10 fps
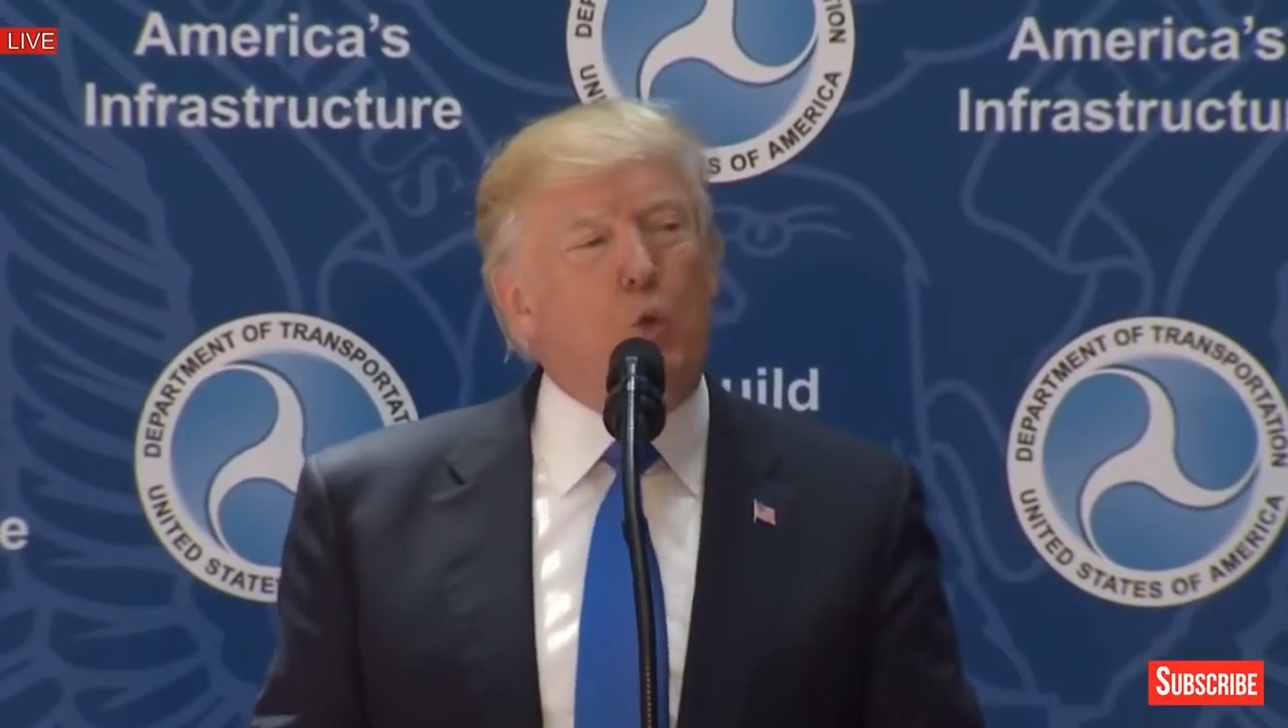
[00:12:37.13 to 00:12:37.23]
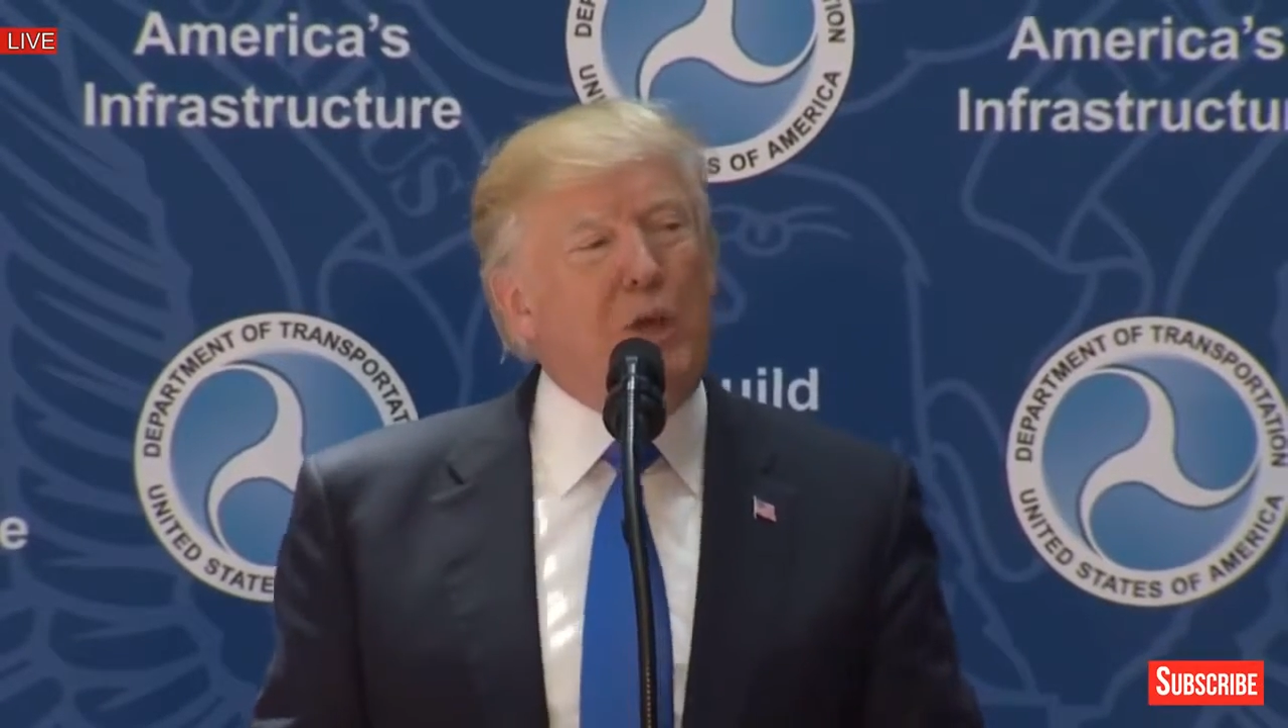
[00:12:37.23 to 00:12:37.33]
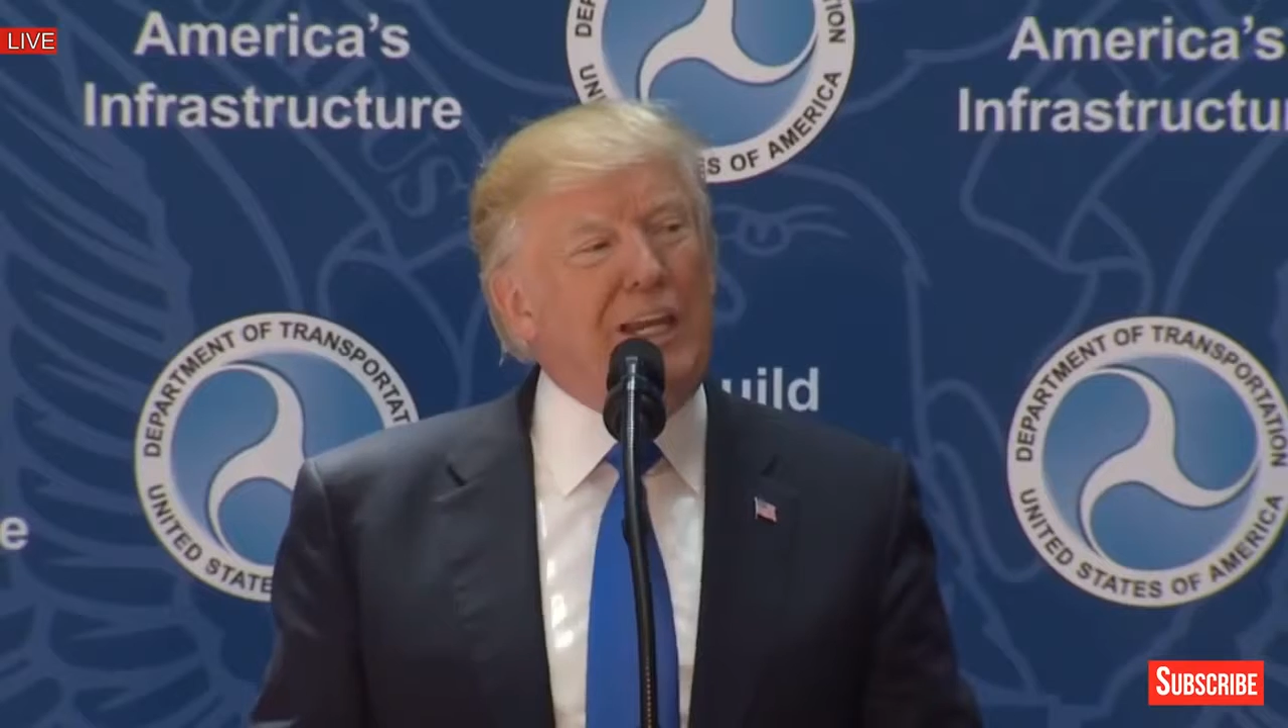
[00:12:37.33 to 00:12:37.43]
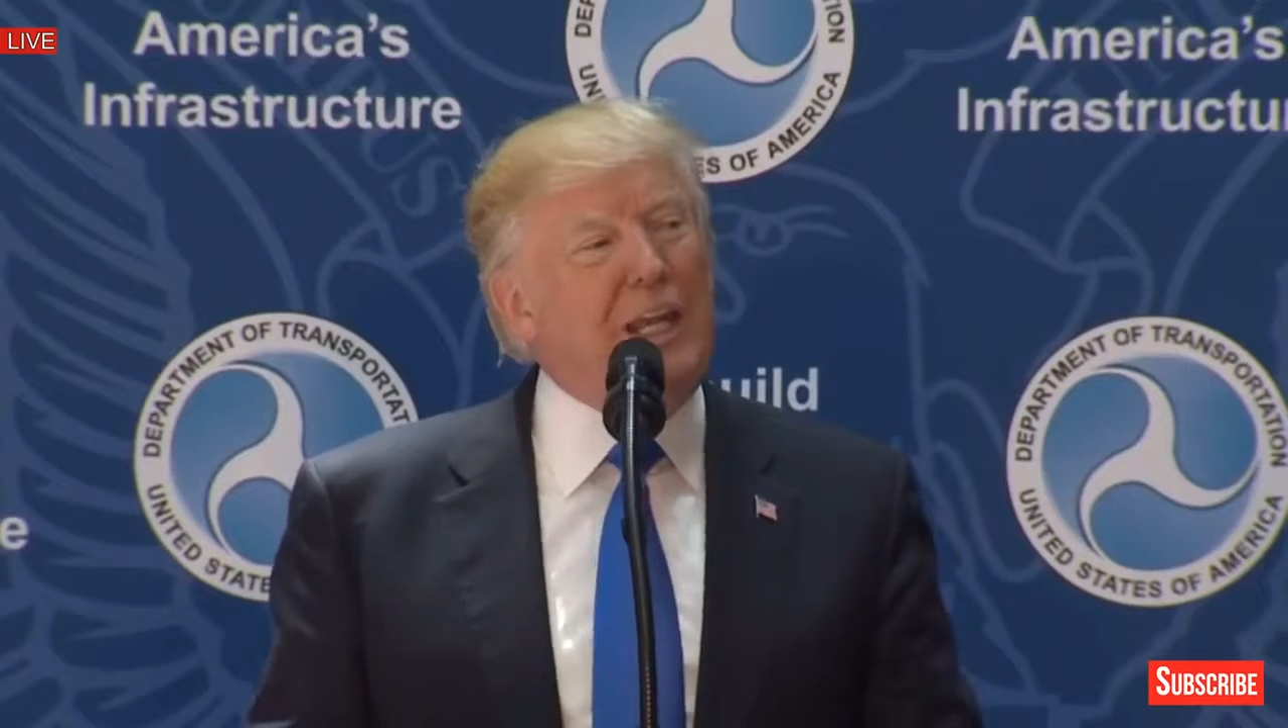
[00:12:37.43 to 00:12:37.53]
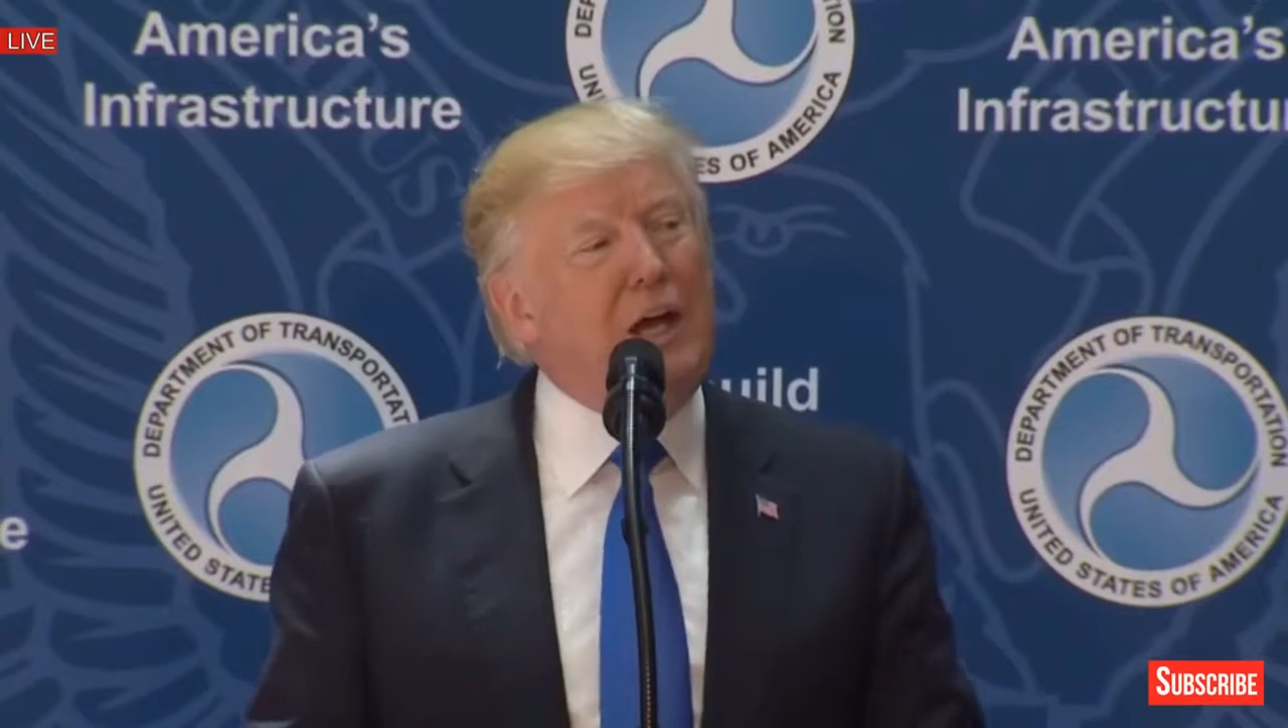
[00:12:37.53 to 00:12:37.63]

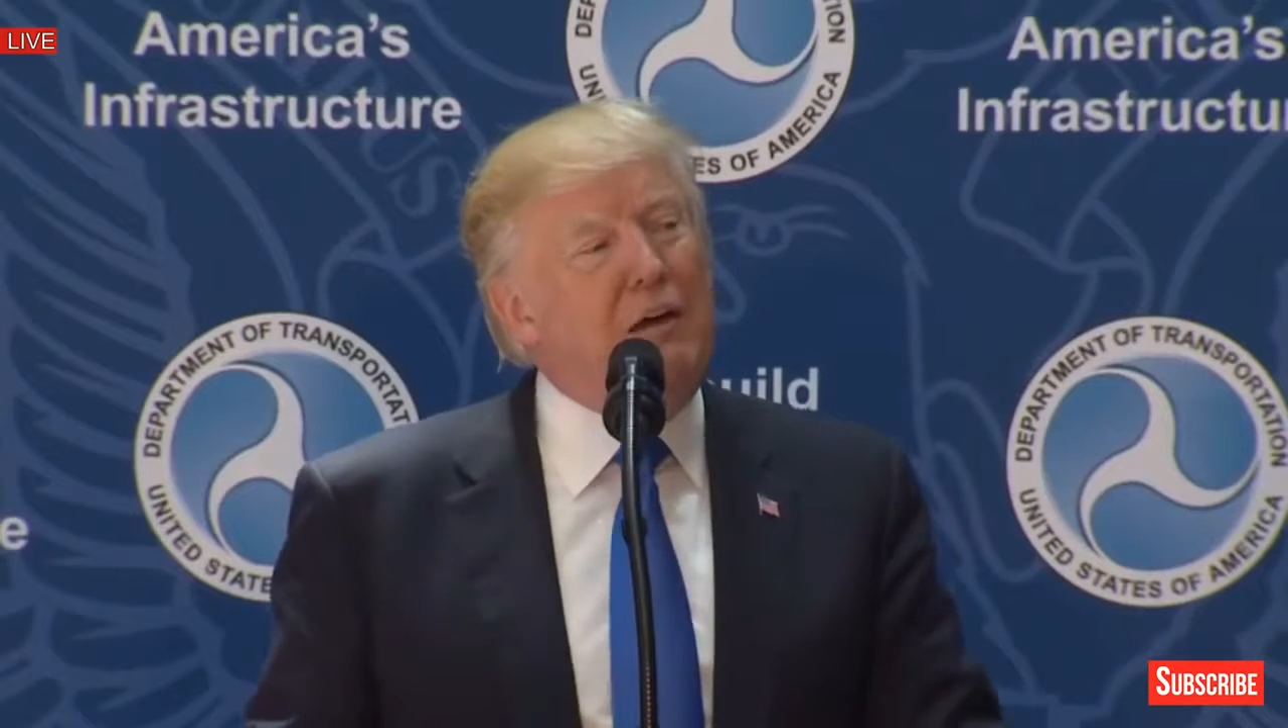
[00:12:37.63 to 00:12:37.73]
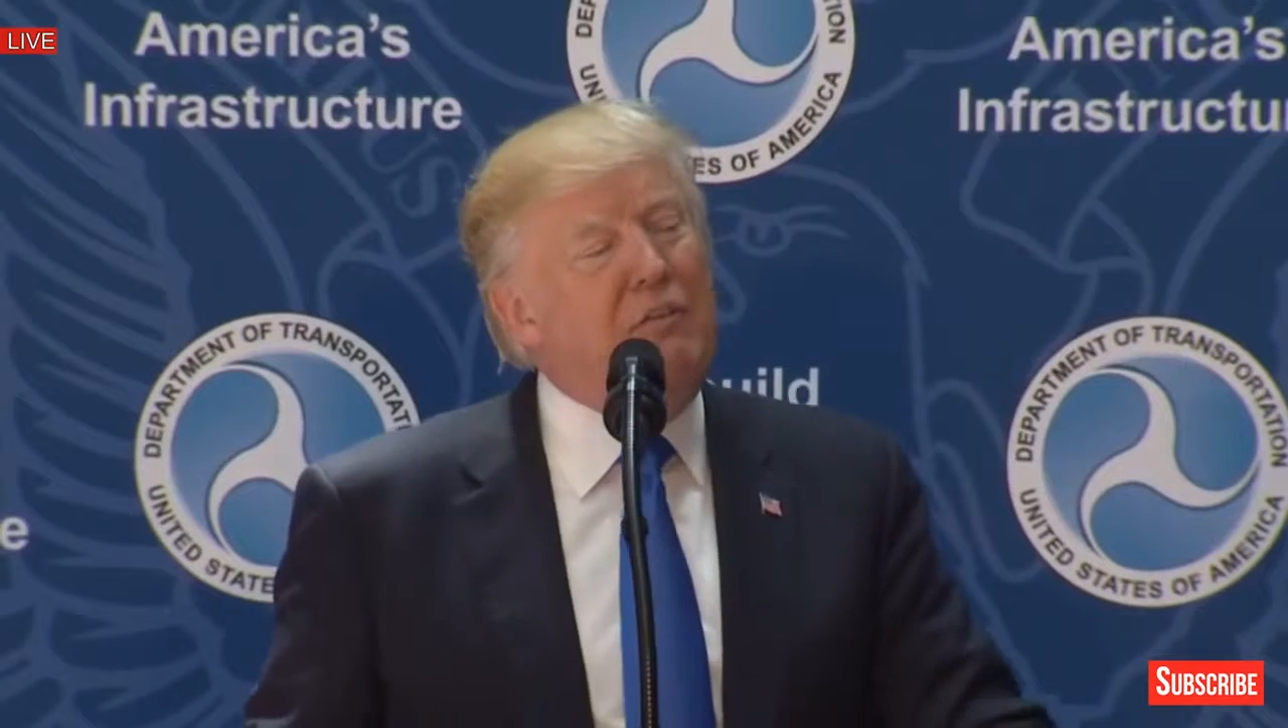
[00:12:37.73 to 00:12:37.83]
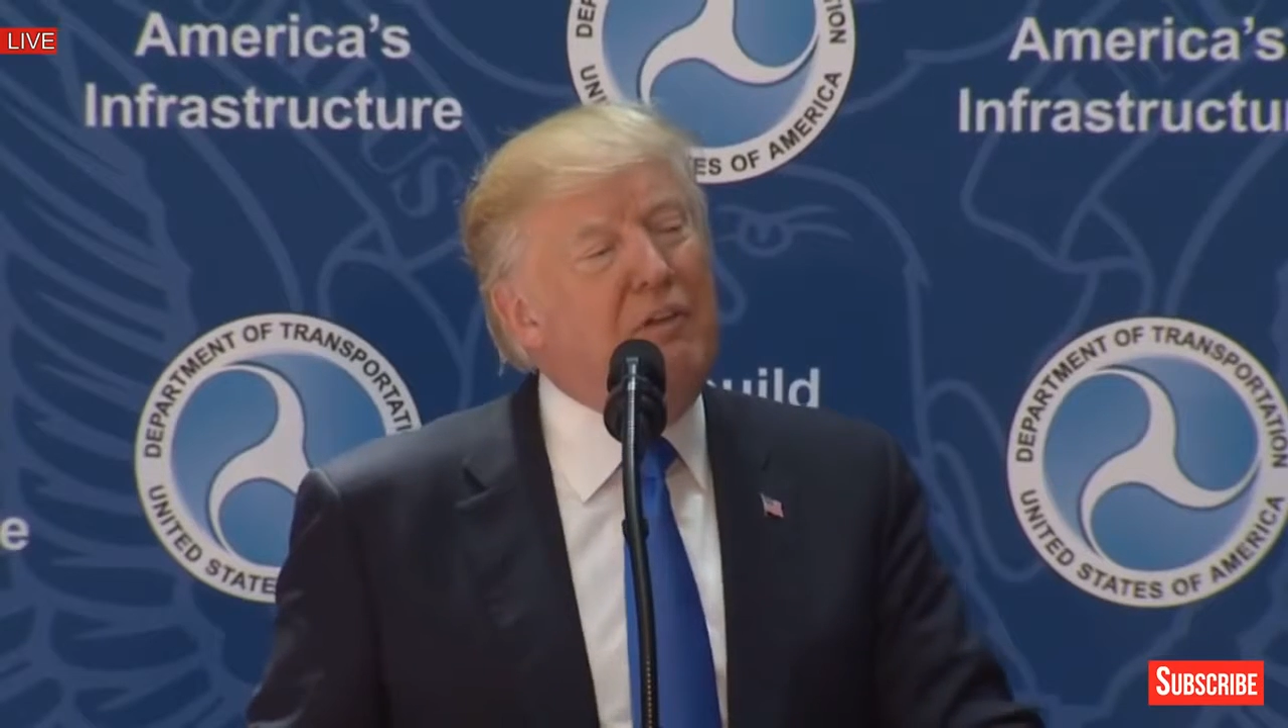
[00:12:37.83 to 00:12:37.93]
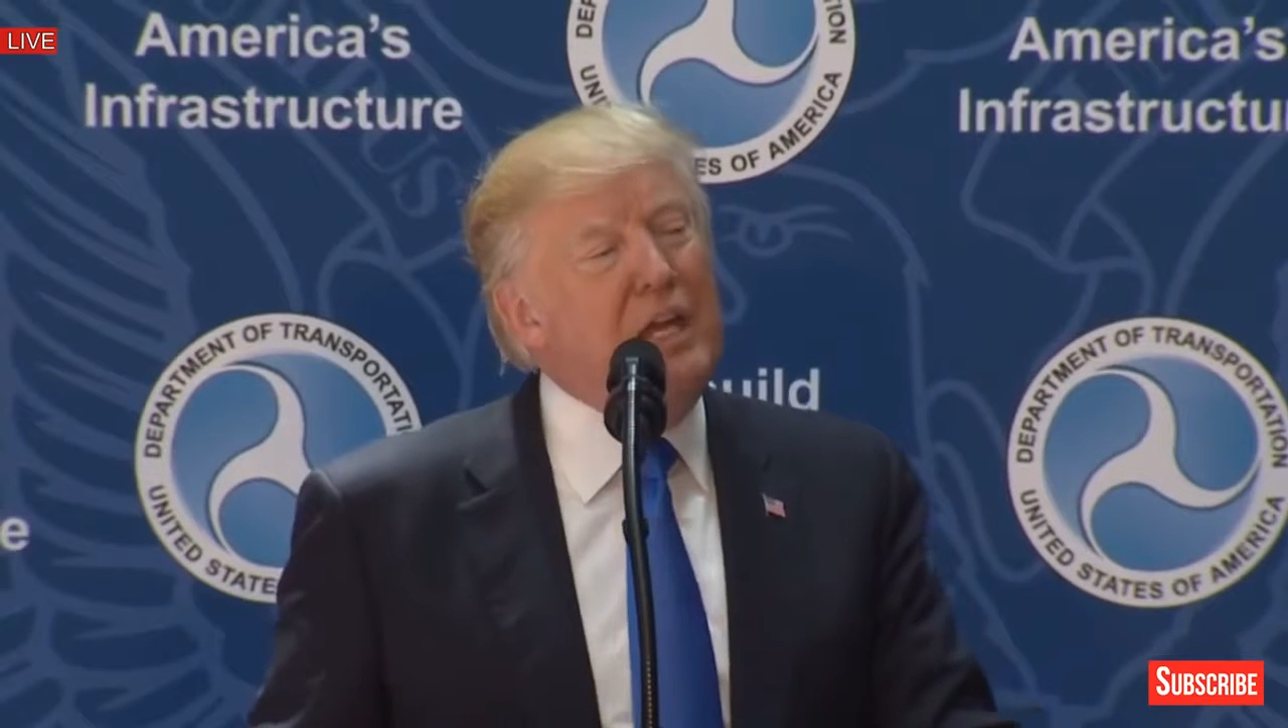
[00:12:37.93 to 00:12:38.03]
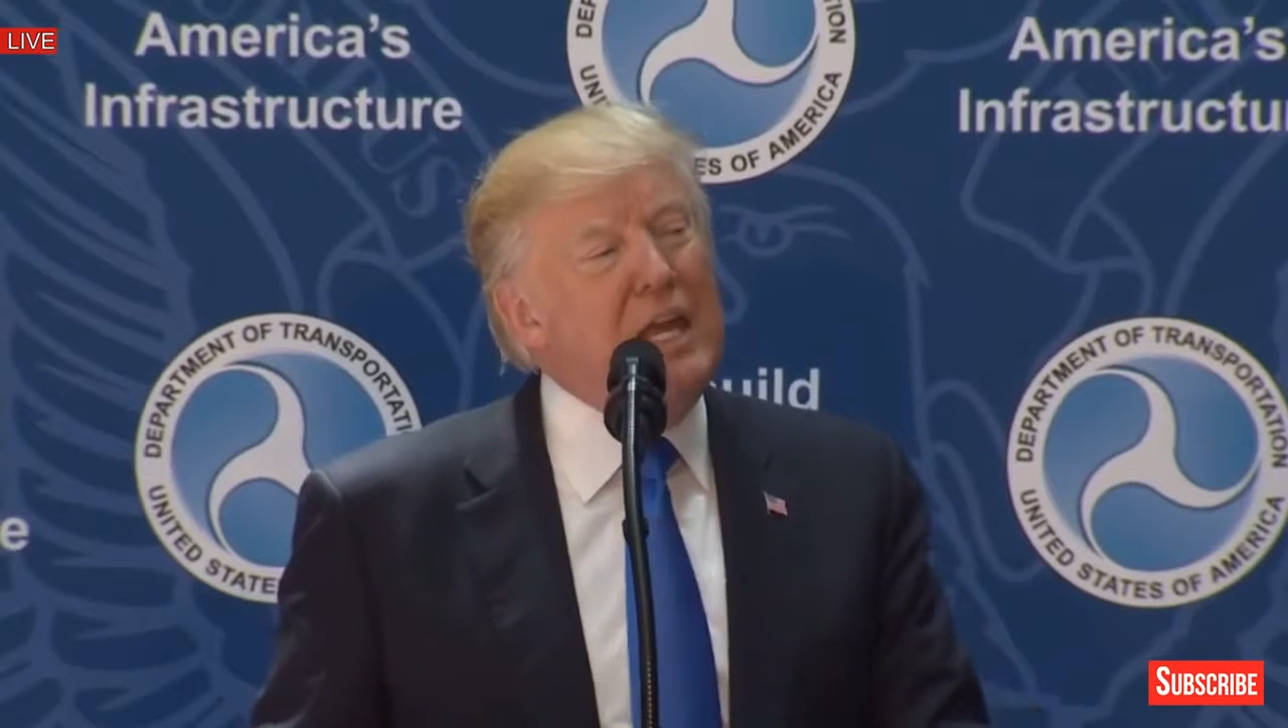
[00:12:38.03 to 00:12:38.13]
we
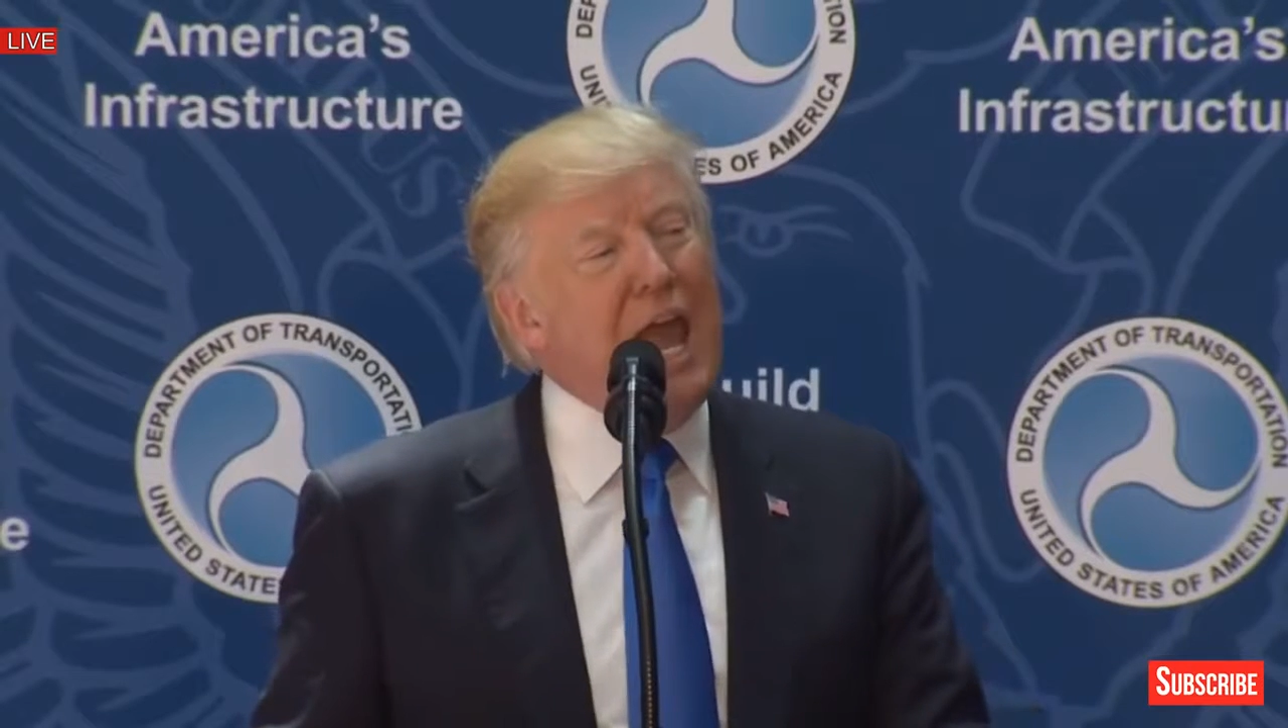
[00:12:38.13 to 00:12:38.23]
love,